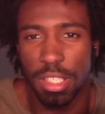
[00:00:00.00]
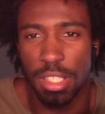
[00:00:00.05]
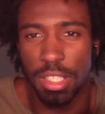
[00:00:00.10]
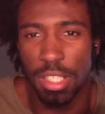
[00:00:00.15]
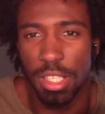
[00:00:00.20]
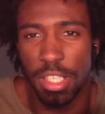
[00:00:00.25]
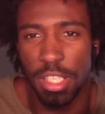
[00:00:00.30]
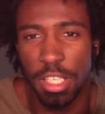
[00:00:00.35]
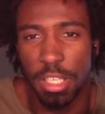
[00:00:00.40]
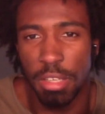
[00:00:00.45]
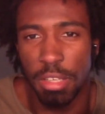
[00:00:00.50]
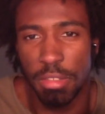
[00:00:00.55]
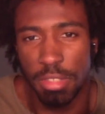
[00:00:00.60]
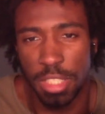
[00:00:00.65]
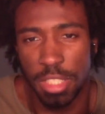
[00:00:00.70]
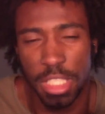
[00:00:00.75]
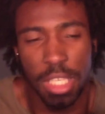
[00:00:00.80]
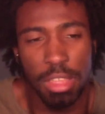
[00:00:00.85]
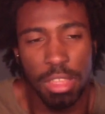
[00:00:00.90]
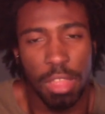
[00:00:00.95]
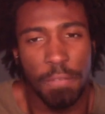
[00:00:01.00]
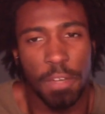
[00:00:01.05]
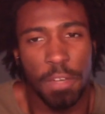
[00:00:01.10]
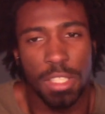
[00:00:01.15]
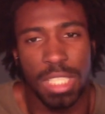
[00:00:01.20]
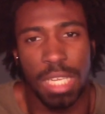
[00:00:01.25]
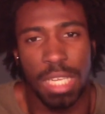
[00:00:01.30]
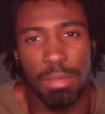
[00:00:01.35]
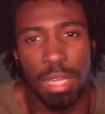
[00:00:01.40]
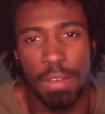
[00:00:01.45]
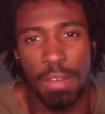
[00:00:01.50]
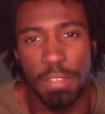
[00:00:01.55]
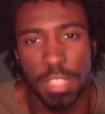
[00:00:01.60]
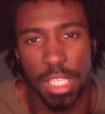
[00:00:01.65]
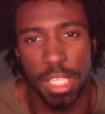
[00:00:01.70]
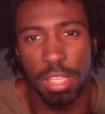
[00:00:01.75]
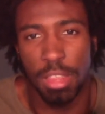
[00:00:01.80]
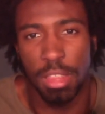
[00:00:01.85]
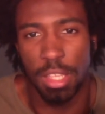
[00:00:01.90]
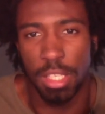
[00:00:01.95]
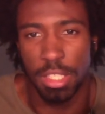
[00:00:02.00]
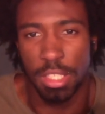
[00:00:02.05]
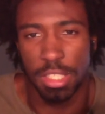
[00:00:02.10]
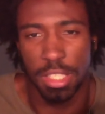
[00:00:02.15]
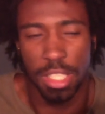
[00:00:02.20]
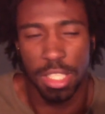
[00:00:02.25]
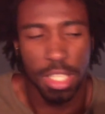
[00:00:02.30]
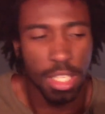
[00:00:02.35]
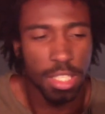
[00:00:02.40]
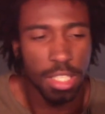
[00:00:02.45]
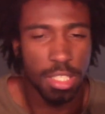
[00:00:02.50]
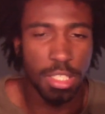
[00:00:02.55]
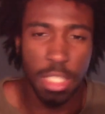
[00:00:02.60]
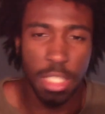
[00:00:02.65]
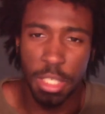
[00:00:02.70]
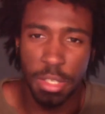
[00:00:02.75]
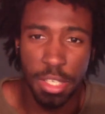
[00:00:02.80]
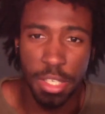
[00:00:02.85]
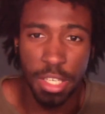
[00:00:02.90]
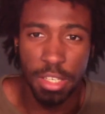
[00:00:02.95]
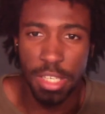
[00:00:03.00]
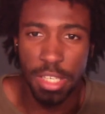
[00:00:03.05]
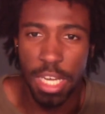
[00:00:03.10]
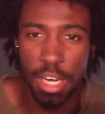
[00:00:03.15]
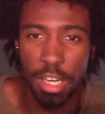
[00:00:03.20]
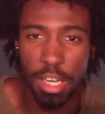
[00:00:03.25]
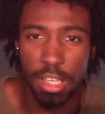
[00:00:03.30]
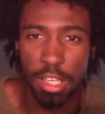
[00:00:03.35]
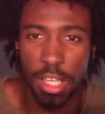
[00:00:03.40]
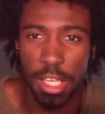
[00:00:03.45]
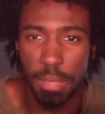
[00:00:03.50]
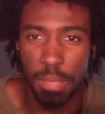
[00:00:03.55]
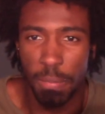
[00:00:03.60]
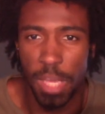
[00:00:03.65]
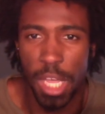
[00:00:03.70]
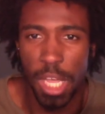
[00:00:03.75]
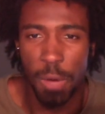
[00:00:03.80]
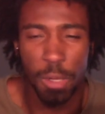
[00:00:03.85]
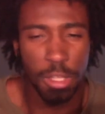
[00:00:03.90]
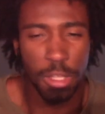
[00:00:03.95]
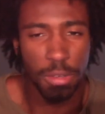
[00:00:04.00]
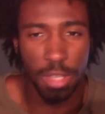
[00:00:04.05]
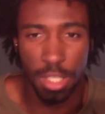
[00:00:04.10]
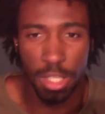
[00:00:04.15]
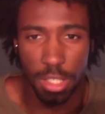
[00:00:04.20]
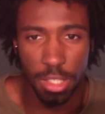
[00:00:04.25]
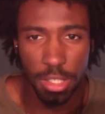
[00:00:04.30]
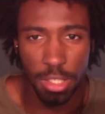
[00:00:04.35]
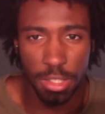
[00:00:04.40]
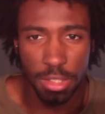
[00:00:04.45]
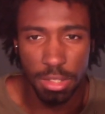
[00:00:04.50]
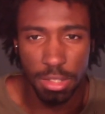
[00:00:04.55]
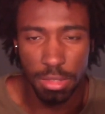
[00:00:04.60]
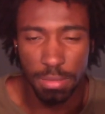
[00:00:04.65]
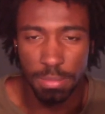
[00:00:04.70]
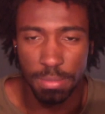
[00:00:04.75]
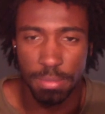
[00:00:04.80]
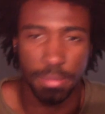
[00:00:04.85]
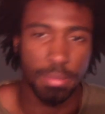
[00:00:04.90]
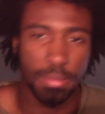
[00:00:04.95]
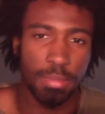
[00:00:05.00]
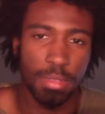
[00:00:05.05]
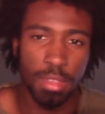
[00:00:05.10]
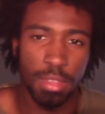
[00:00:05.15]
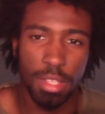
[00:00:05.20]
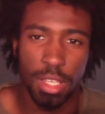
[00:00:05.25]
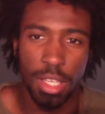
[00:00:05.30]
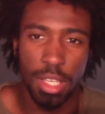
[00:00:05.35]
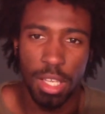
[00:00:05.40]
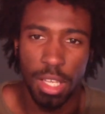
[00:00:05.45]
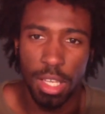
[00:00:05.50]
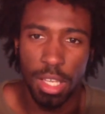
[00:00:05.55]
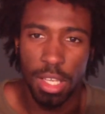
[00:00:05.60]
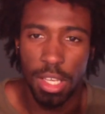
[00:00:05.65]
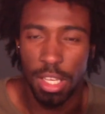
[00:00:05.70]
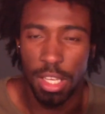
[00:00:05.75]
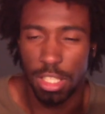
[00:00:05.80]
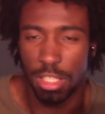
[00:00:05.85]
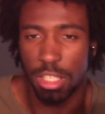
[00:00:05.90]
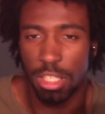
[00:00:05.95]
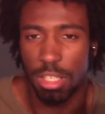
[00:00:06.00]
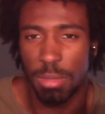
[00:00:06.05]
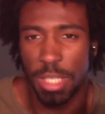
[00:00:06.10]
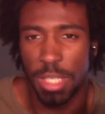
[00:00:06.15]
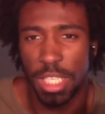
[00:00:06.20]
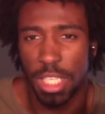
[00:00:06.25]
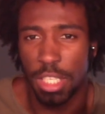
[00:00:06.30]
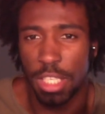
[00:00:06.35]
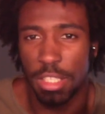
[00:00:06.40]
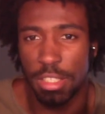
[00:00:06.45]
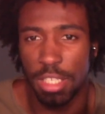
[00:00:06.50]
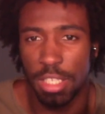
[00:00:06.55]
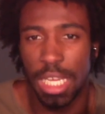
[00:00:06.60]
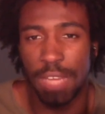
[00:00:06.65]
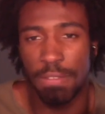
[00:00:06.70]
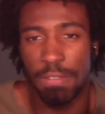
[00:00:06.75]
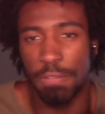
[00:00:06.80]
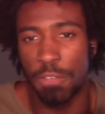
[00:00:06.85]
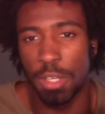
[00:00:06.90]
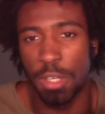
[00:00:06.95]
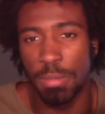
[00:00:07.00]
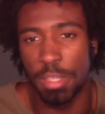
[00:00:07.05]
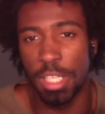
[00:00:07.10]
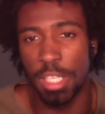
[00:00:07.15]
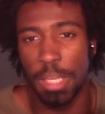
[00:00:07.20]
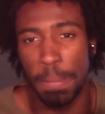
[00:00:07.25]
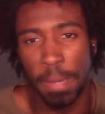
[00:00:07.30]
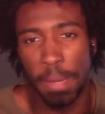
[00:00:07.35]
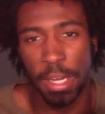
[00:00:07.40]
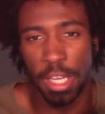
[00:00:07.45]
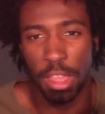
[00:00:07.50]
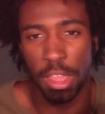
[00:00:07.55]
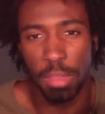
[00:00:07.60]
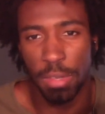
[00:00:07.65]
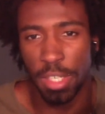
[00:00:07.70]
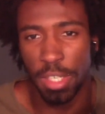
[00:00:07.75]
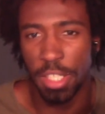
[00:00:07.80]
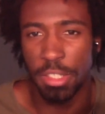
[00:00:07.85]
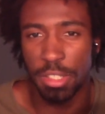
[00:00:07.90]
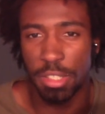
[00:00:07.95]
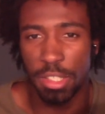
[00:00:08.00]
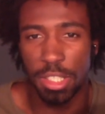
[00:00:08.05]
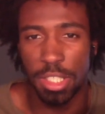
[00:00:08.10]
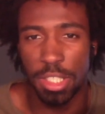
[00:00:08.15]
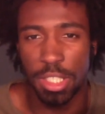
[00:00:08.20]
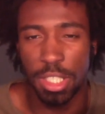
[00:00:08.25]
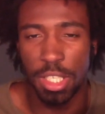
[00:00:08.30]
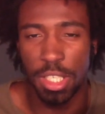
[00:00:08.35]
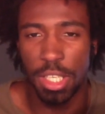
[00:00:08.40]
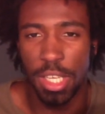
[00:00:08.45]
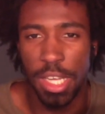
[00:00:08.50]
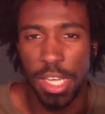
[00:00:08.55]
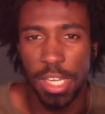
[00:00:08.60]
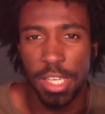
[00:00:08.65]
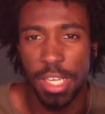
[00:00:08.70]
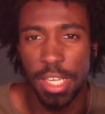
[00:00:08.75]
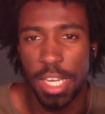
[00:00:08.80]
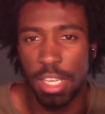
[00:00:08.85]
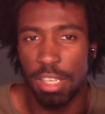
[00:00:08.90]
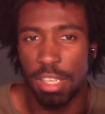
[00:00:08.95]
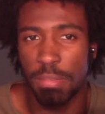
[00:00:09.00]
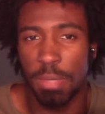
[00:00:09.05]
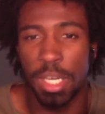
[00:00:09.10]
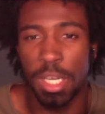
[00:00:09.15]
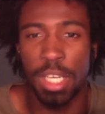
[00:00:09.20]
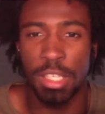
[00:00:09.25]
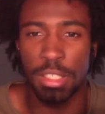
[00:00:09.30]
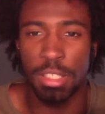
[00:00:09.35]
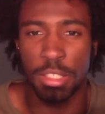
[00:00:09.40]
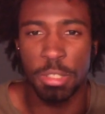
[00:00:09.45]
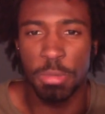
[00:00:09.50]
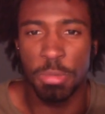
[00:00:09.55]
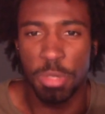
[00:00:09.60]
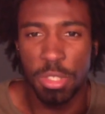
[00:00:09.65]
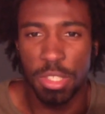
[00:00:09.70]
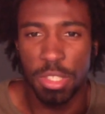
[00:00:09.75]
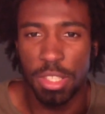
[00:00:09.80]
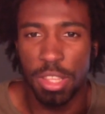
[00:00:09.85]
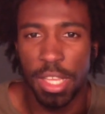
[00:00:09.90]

you know seeing the first time you ever seen this scenario now you're like man what do i do it's only because you haven't formed any pathways or any kind of bonds between